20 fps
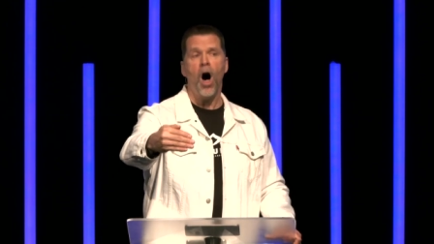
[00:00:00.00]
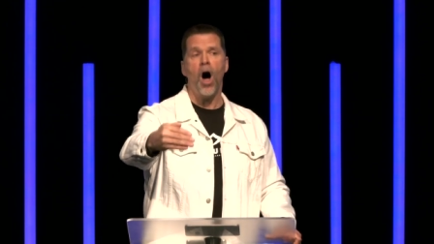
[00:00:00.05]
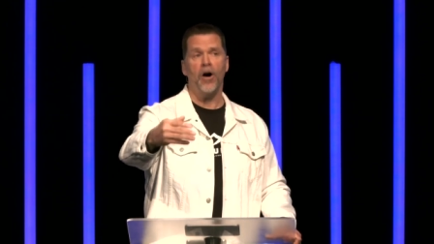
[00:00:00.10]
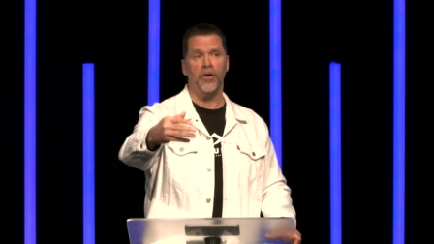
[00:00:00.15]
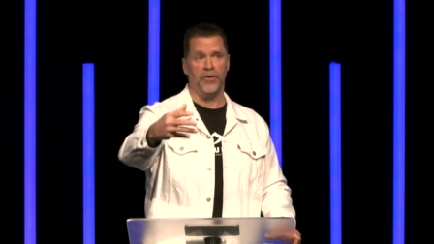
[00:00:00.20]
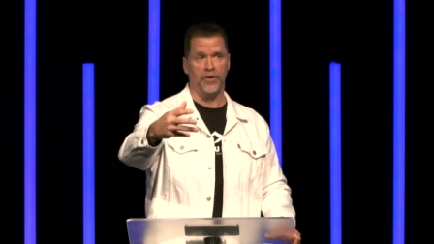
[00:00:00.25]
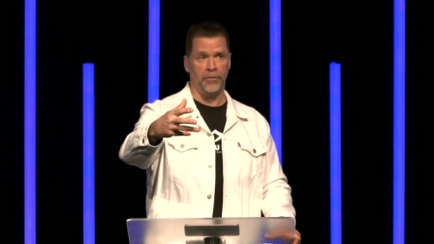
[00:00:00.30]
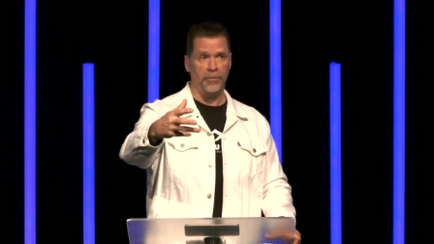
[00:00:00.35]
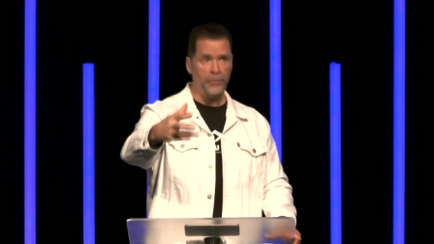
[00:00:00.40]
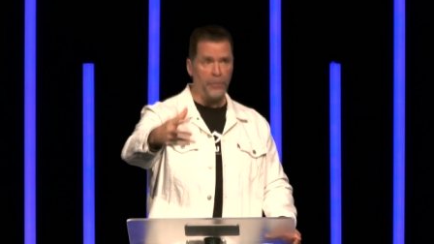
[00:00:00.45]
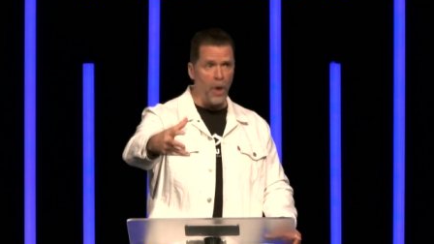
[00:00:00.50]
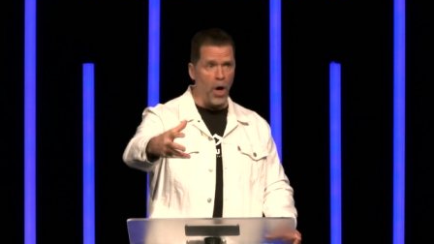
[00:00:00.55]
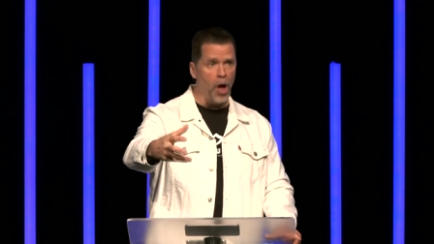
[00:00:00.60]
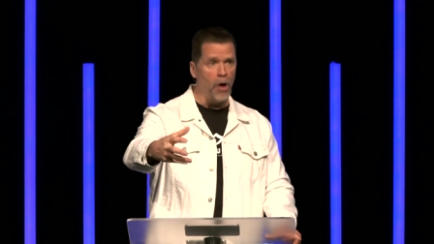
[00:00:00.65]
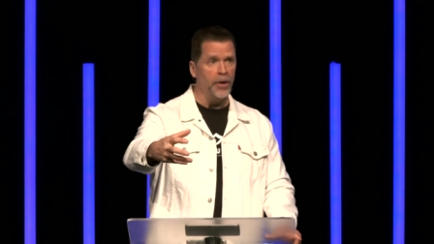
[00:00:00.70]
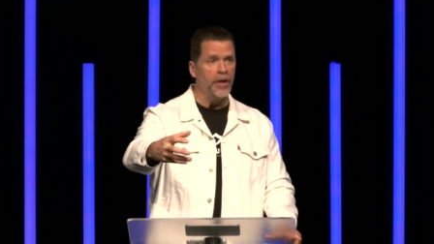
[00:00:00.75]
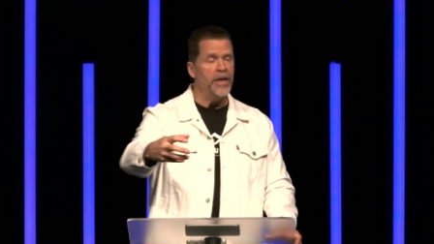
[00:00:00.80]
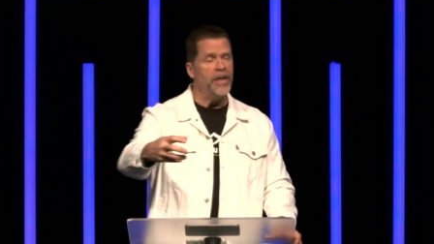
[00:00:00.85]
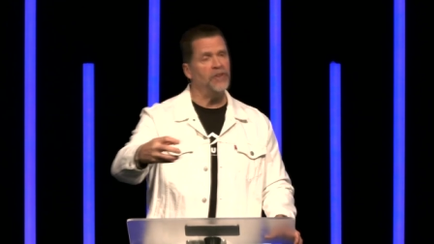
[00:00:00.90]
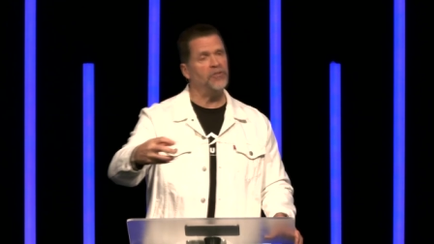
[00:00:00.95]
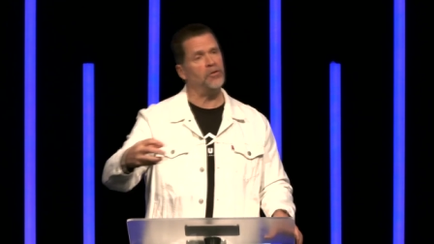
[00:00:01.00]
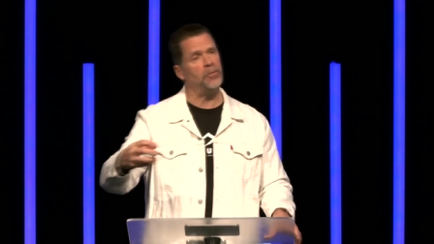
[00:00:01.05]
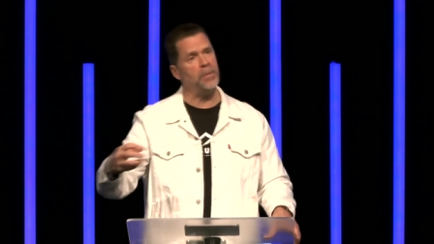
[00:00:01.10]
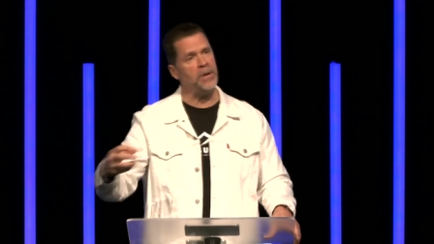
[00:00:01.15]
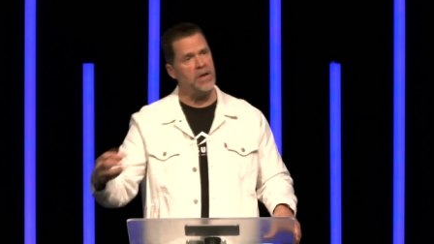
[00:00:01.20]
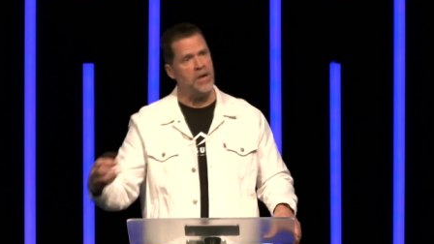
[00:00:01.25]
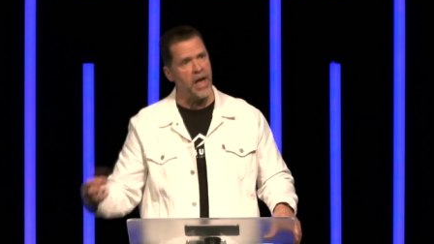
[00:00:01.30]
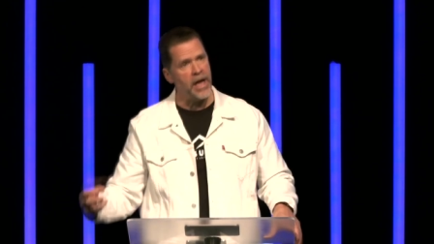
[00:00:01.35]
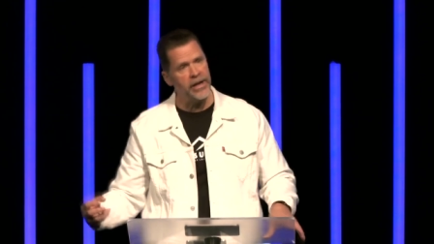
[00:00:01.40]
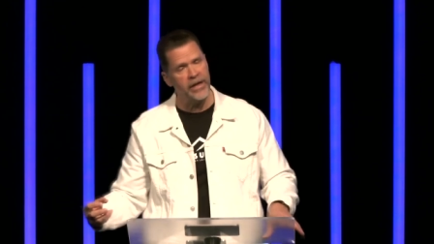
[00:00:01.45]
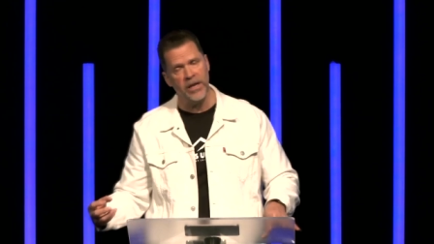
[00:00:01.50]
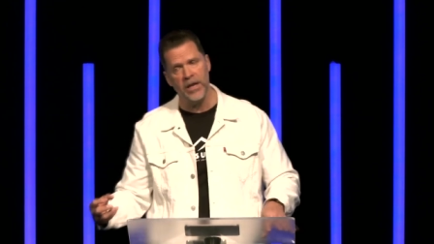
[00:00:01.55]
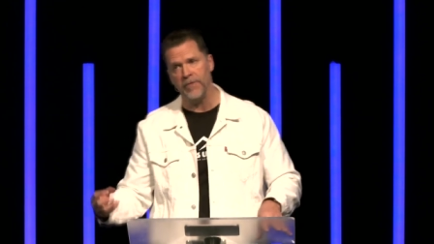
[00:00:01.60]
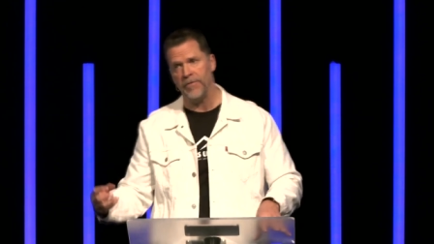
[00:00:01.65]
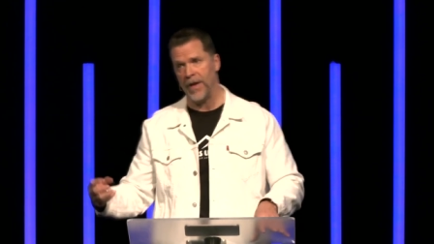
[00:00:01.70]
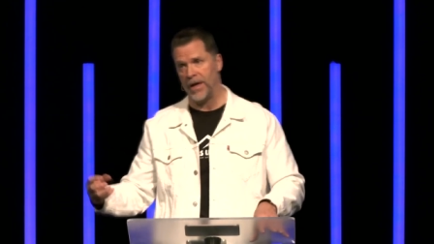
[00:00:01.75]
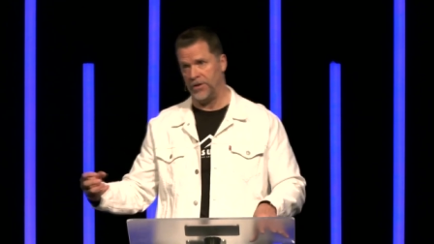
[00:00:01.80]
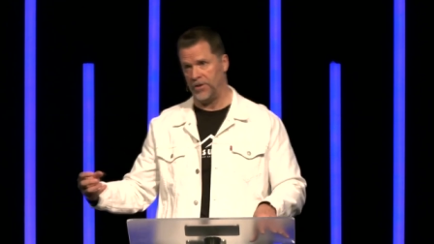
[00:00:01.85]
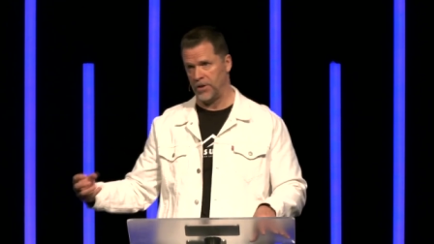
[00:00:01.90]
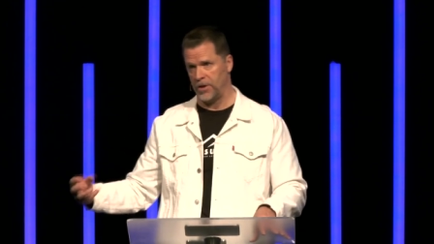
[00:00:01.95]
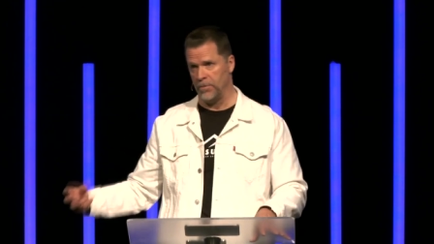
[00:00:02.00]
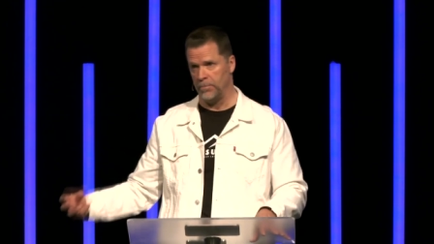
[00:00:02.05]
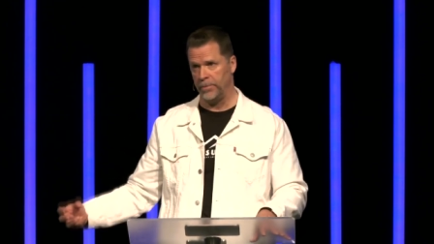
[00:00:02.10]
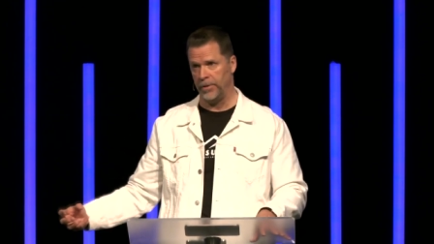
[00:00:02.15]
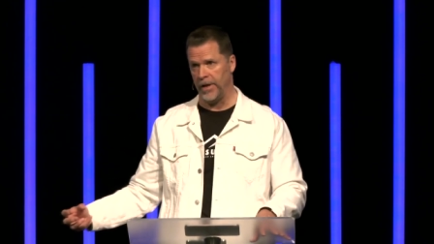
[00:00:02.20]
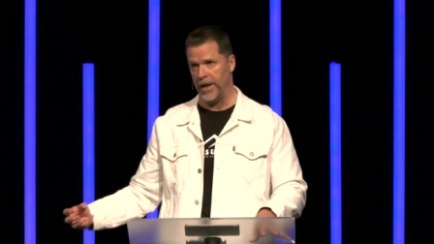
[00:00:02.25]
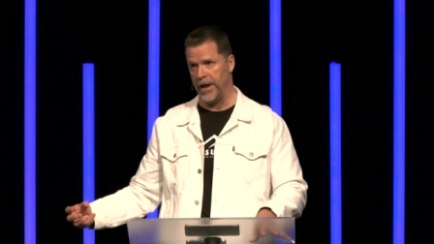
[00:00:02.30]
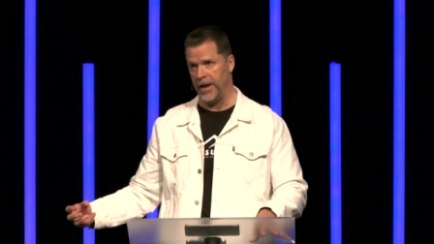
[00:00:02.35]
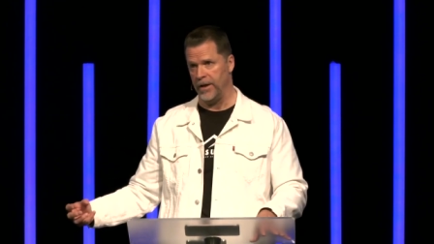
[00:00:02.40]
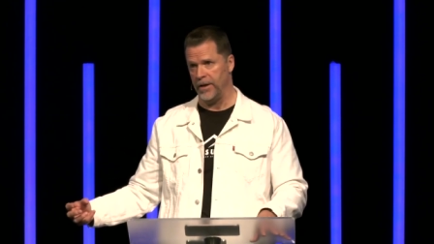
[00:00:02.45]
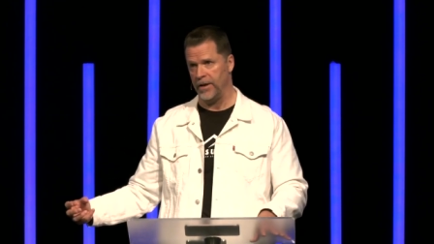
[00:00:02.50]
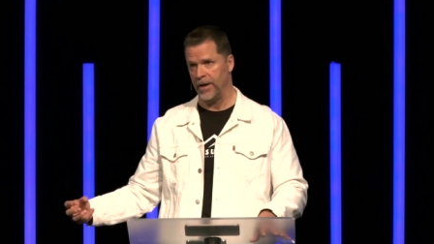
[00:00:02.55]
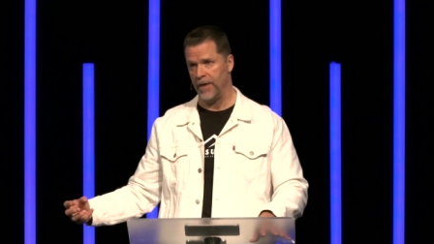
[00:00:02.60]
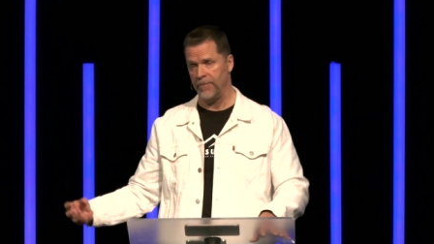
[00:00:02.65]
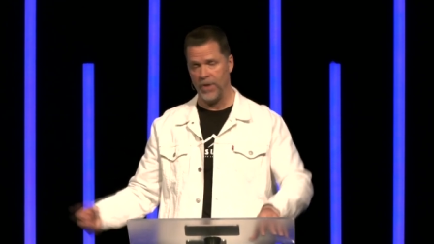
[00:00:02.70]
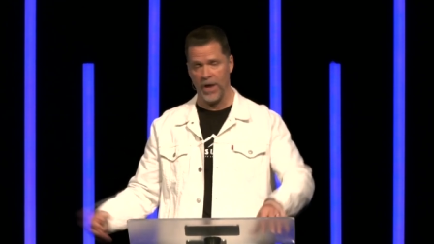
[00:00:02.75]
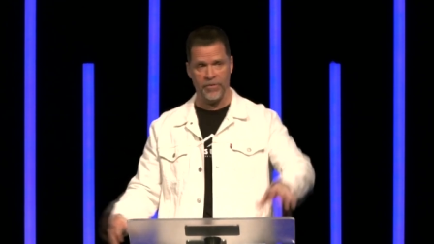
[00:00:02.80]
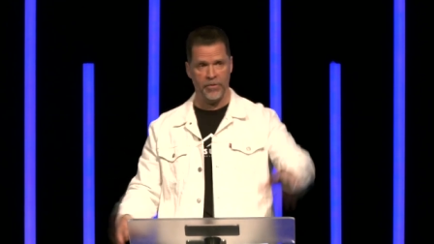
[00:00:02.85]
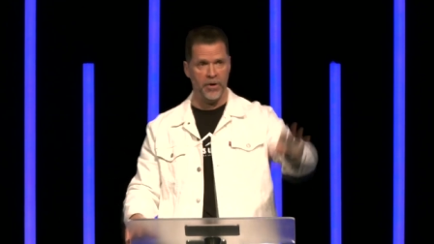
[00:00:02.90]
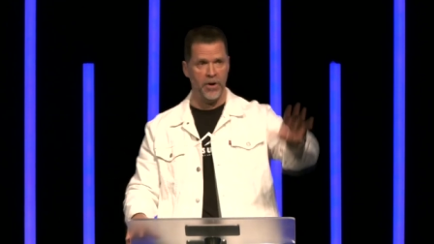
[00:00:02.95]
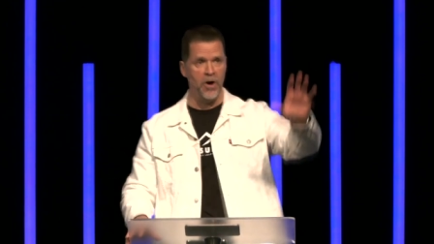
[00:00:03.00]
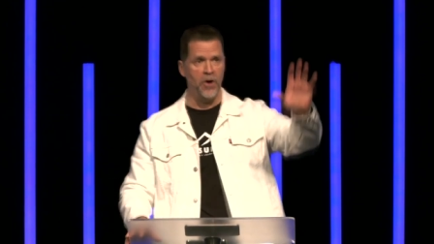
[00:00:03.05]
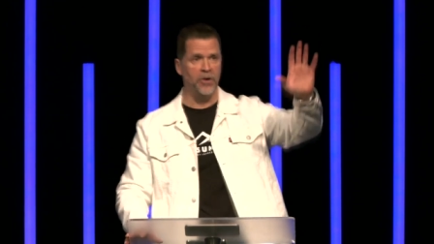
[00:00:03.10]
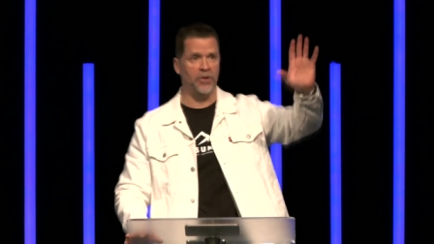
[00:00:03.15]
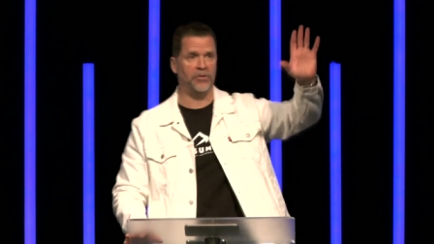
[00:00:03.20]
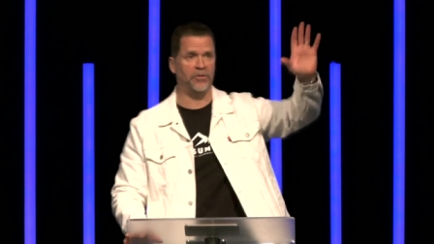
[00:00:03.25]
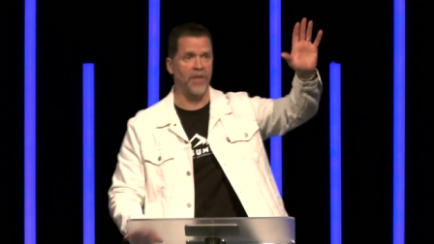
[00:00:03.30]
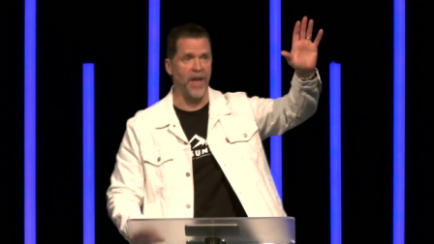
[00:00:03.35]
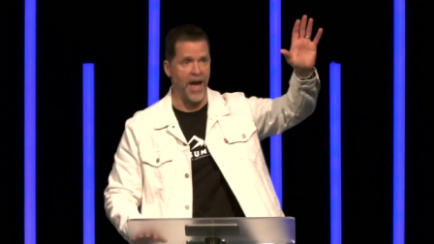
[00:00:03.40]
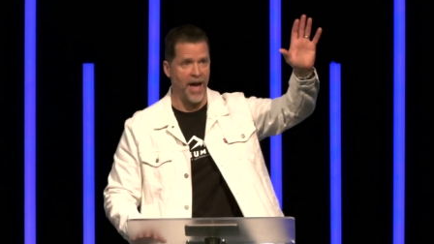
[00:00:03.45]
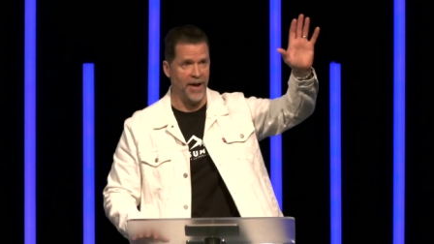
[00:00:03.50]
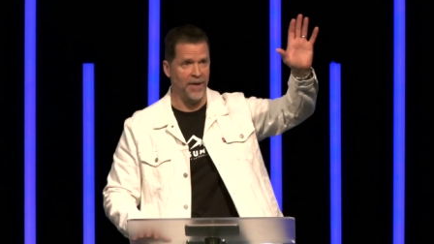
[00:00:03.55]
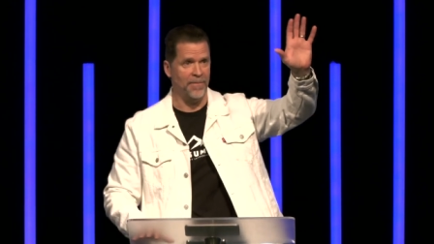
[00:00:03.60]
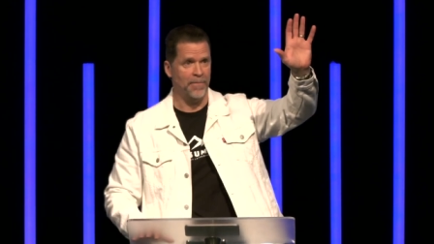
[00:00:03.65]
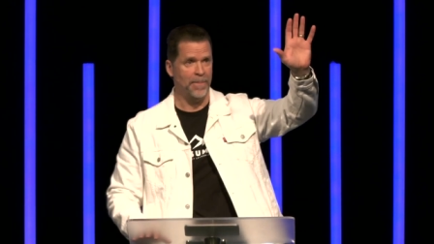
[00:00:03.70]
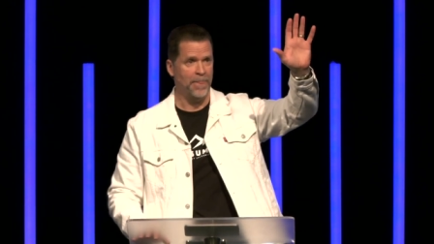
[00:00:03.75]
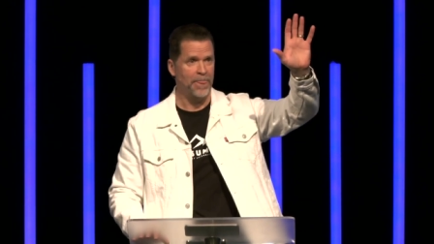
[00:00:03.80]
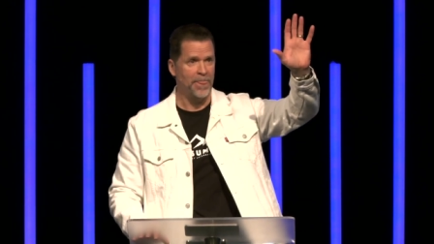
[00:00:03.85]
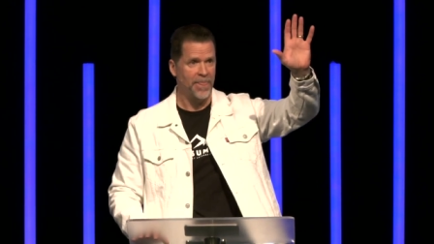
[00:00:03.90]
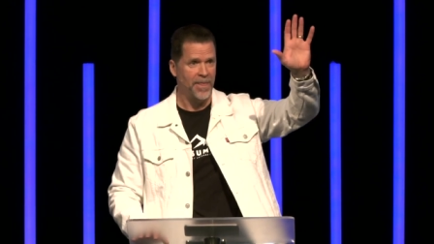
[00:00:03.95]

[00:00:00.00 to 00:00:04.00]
Our default is to be negative and to complain. Have you ever noticed that?